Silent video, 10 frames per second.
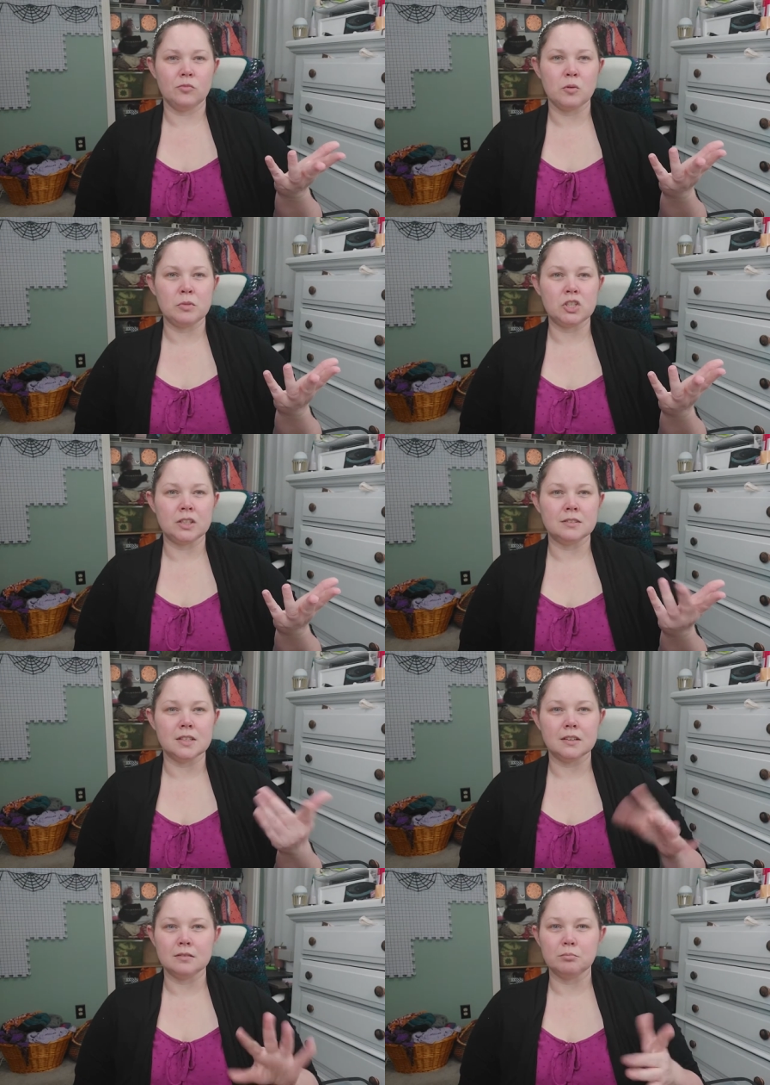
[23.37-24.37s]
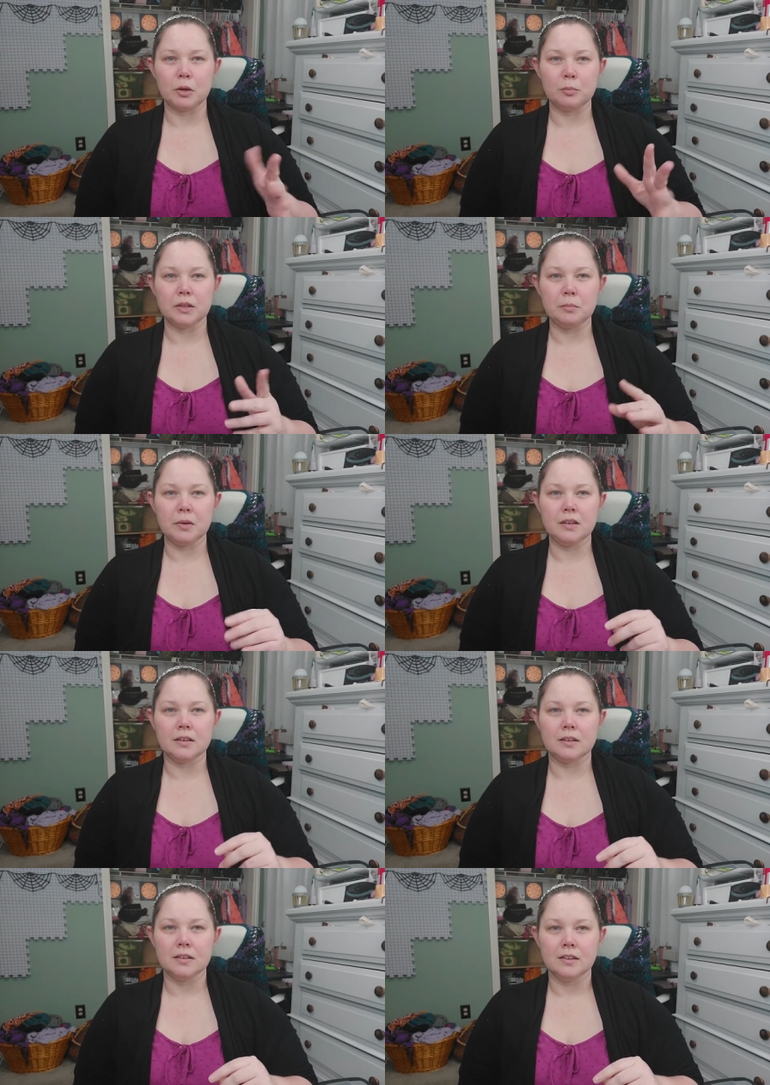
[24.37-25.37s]
what, magenta, purpley pink.
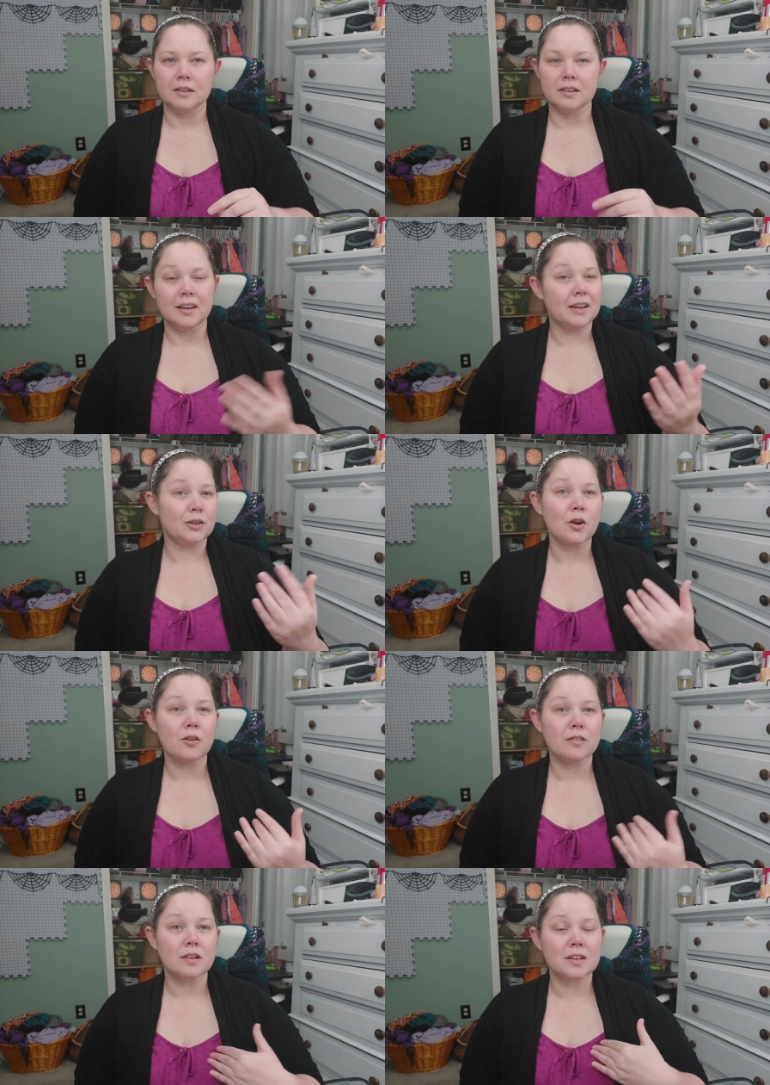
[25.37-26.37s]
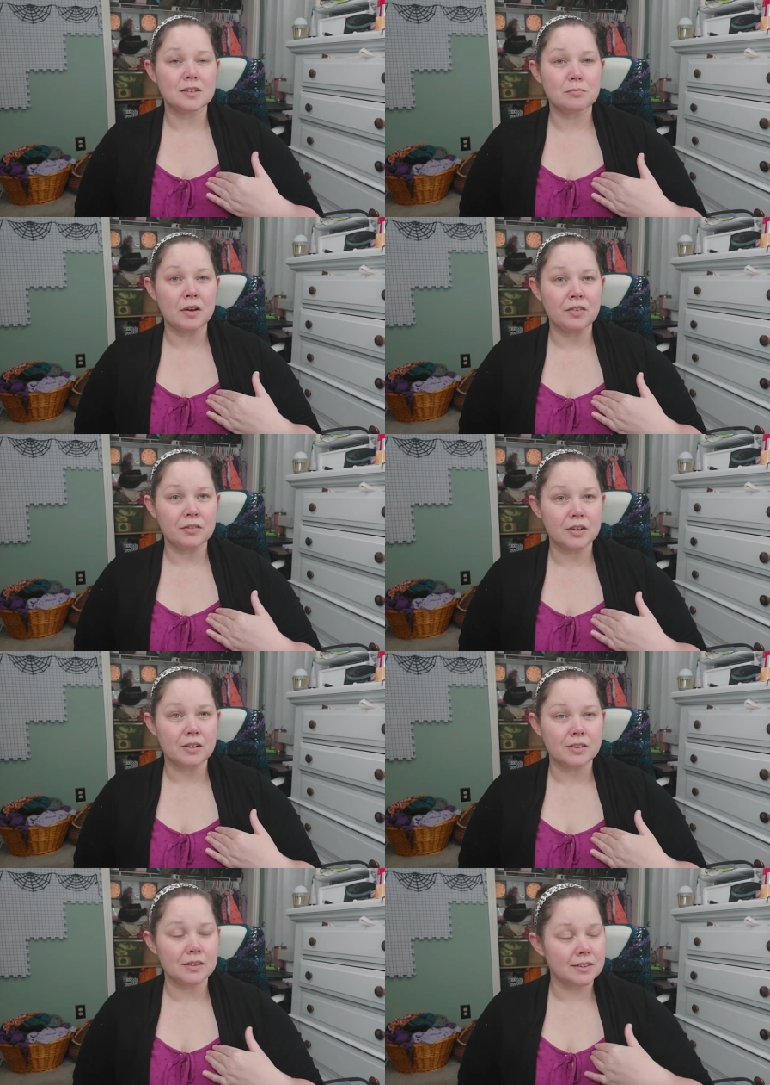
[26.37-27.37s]
I don't know. It's my favorite
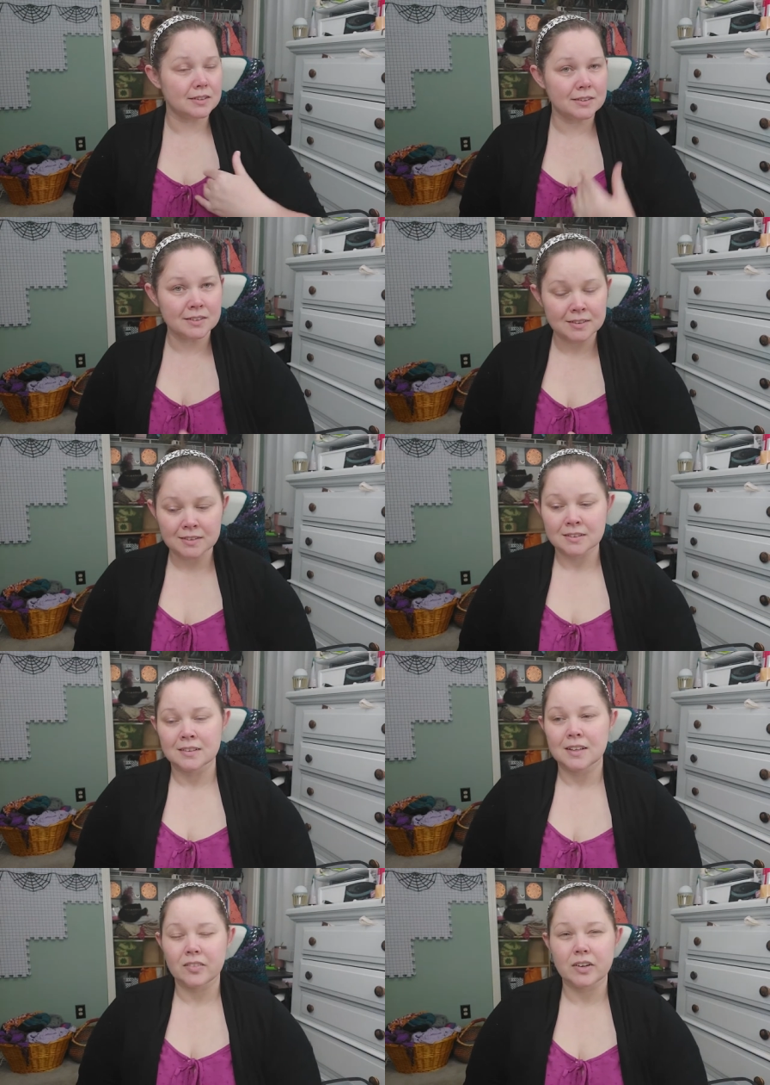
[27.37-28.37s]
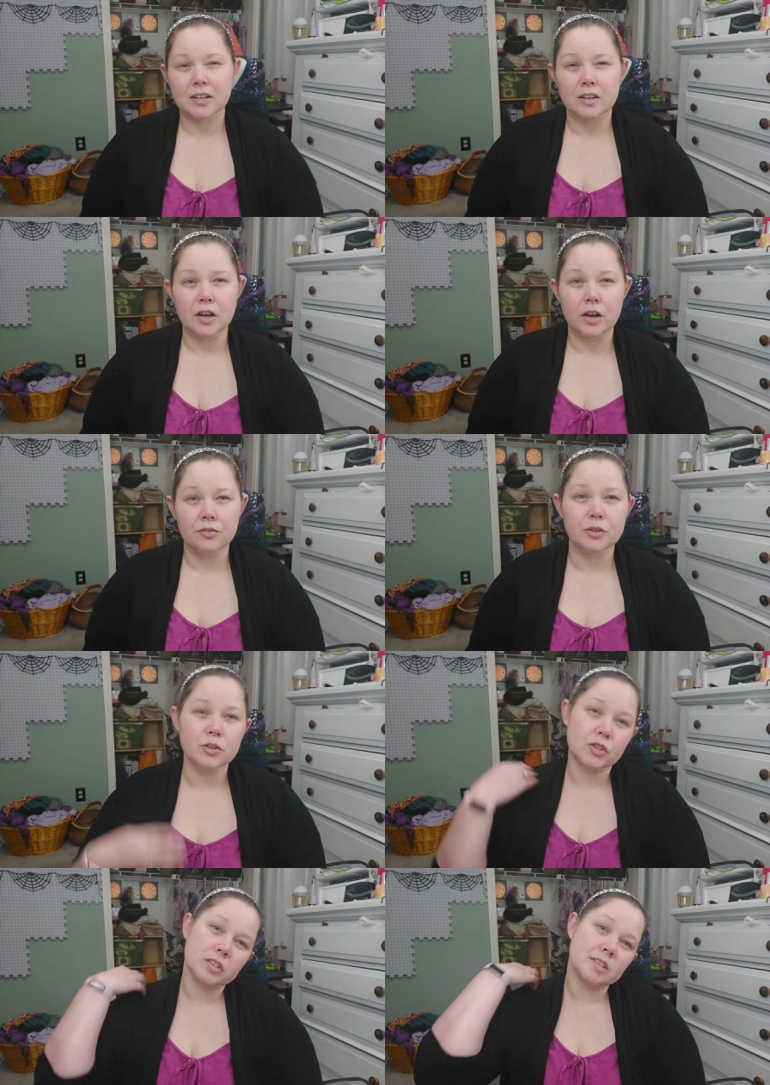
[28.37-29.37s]
color. It's, I've got a few
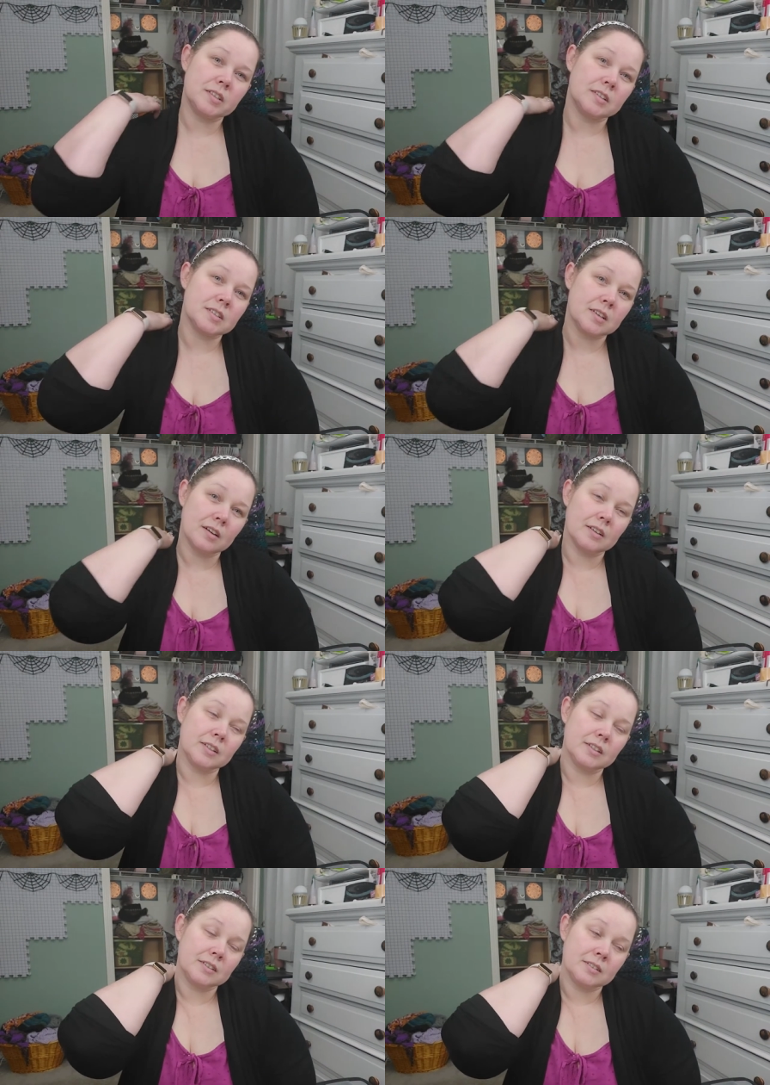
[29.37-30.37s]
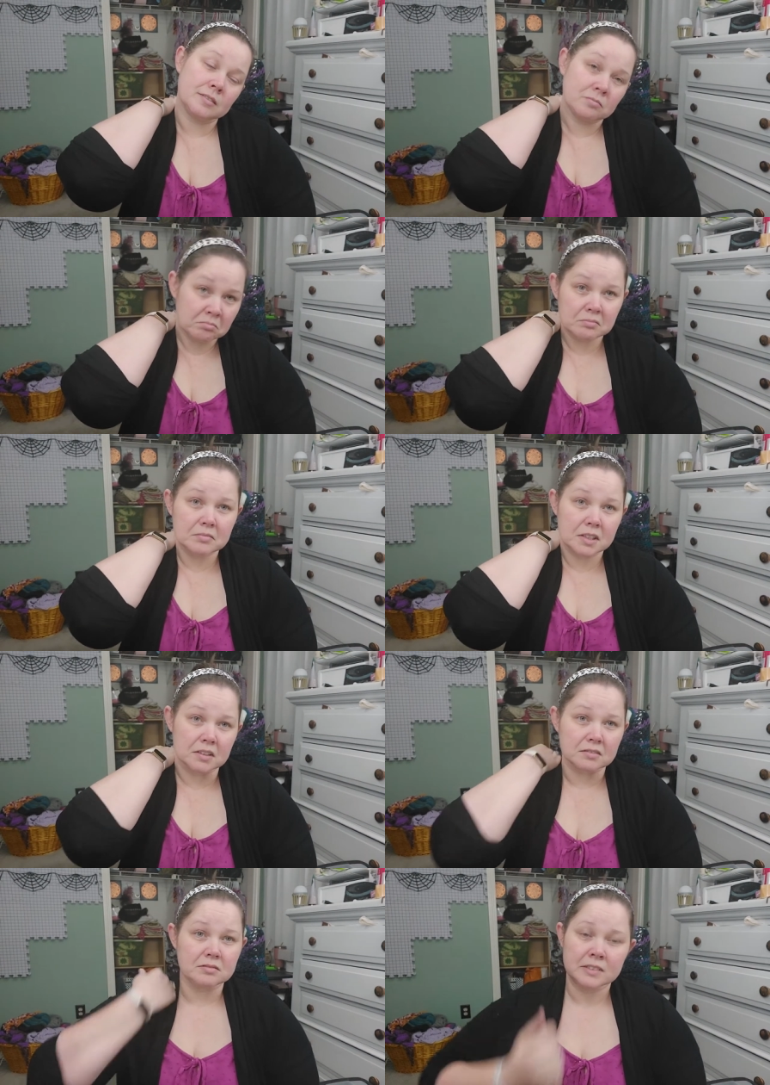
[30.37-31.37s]
shirts in this color yeah.